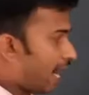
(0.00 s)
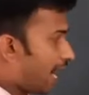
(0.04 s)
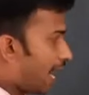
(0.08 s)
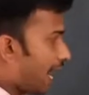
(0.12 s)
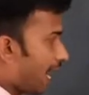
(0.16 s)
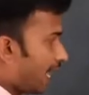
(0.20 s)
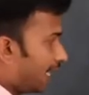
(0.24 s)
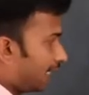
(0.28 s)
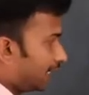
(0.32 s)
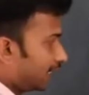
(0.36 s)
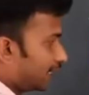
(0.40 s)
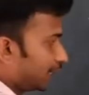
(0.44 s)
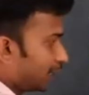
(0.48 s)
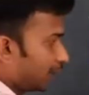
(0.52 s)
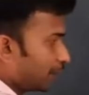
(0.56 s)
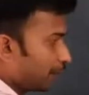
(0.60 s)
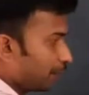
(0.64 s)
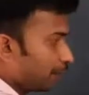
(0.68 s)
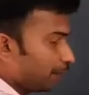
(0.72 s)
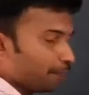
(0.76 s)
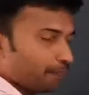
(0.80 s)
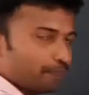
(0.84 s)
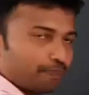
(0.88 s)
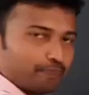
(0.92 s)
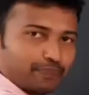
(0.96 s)

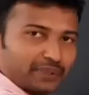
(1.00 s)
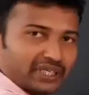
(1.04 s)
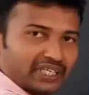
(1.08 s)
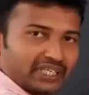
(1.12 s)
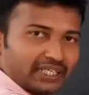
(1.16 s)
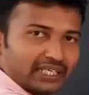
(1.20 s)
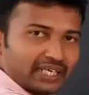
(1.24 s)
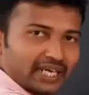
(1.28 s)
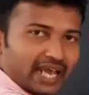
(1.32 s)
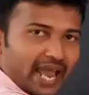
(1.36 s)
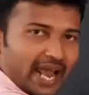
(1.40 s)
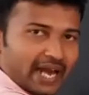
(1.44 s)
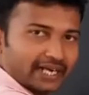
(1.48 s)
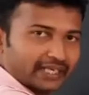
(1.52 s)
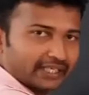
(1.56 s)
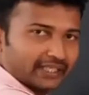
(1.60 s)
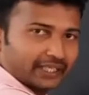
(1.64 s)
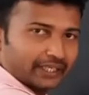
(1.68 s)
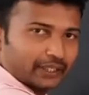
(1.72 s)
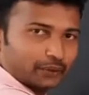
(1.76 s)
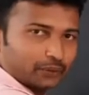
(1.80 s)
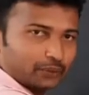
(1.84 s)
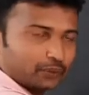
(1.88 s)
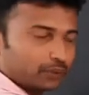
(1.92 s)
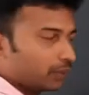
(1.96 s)
at P and
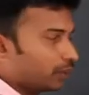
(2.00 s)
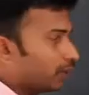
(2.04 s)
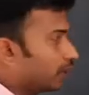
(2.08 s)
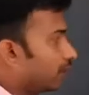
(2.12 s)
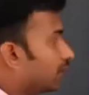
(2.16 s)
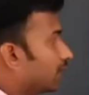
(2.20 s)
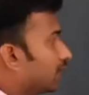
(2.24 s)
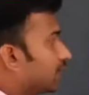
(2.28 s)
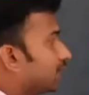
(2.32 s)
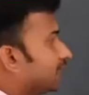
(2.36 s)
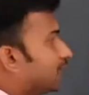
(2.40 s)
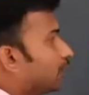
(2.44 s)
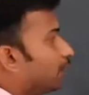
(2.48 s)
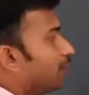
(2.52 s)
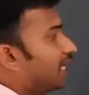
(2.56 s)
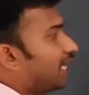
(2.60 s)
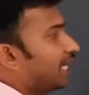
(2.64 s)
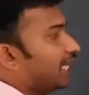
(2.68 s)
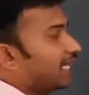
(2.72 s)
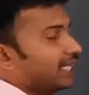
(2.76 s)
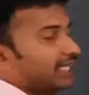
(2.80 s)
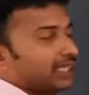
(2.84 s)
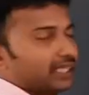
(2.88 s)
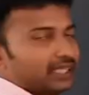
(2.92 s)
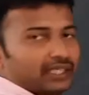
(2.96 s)
Q,
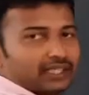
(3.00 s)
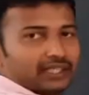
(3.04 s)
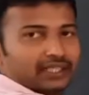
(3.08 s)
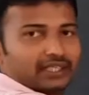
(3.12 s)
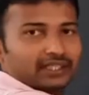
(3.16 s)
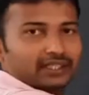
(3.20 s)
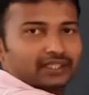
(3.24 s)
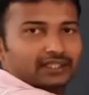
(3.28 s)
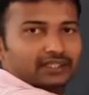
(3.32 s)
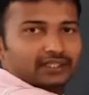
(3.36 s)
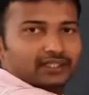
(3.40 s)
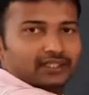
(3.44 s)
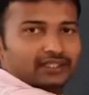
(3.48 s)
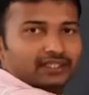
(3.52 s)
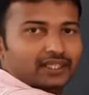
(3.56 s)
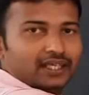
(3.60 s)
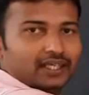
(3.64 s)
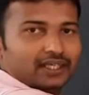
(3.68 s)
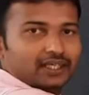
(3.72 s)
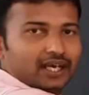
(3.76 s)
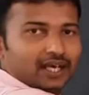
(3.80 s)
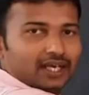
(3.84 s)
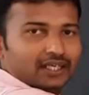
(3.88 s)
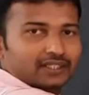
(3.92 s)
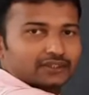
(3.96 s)
similarly
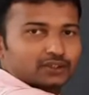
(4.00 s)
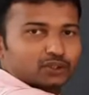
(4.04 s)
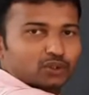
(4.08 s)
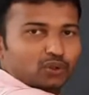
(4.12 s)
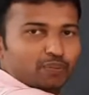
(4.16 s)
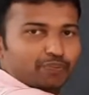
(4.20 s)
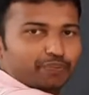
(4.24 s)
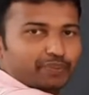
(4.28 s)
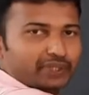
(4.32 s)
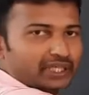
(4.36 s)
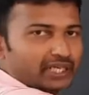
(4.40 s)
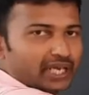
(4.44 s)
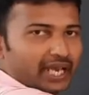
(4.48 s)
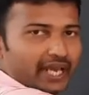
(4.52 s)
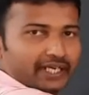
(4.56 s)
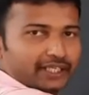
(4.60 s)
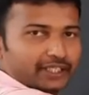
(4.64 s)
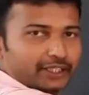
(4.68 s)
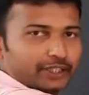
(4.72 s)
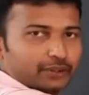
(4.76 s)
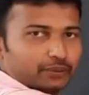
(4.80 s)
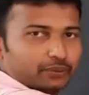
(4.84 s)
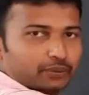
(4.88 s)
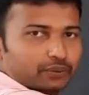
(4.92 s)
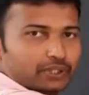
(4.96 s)
here also P and
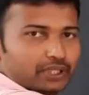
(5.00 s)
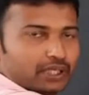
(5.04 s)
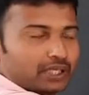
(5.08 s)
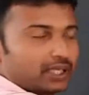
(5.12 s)
Q,